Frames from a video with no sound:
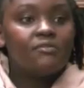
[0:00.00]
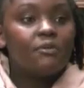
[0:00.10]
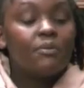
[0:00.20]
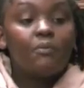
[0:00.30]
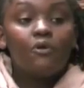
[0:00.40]
for
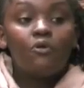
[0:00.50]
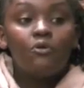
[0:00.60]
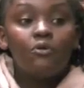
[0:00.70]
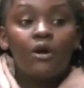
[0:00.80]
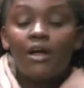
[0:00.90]
people
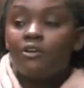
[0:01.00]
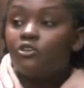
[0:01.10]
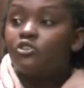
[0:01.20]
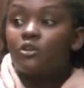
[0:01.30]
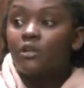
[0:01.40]
who are
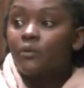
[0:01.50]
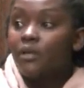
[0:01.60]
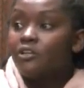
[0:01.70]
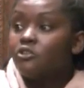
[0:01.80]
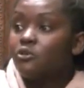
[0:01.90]
not only
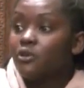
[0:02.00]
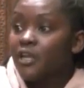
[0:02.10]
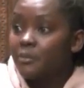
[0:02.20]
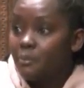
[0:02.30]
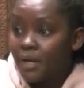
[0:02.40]
willing to
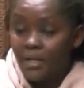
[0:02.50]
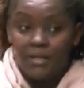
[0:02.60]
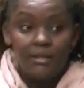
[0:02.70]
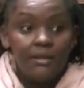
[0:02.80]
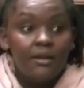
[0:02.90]
donate
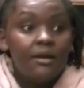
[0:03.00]
money,